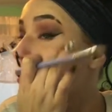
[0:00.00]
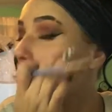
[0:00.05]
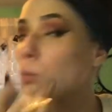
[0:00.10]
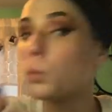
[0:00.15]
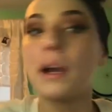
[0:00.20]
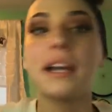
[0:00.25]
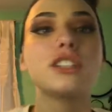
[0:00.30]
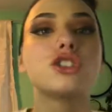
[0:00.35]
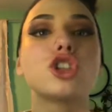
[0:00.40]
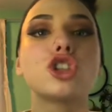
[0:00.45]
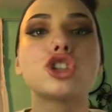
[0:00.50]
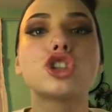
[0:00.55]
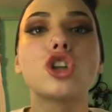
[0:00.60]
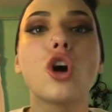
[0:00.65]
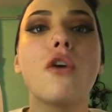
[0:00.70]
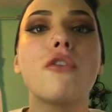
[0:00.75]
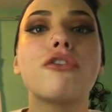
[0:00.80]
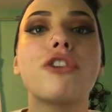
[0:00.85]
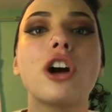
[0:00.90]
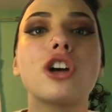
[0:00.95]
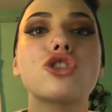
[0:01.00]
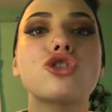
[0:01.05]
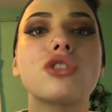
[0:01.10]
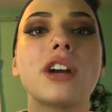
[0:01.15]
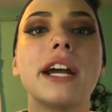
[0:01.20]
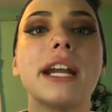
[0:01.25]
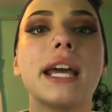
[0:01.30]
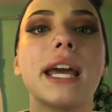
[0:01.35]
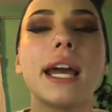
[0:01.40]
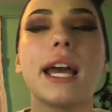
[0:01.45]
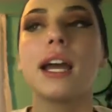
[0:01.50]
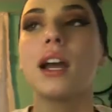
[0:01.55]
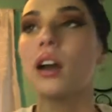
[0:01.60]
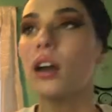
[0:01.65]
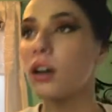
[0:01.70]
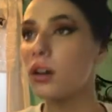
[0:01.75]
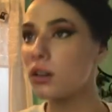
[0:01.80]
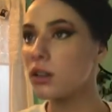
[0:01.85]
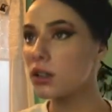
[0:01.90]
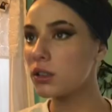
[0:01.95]
Wings are so frustrating.
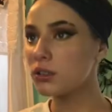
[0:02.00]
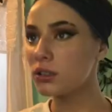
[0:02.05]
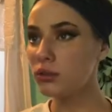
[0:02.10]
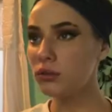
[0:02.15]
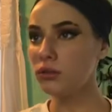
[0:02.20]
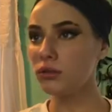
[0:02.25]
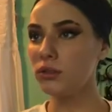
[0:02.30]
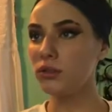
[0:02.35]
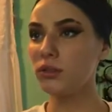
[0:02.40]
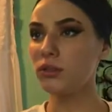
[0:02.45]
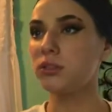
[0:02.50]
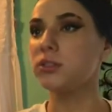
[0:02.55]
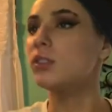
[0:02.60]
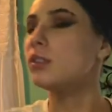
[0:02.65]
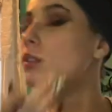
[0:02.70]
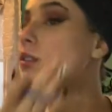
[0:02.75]
Ugh.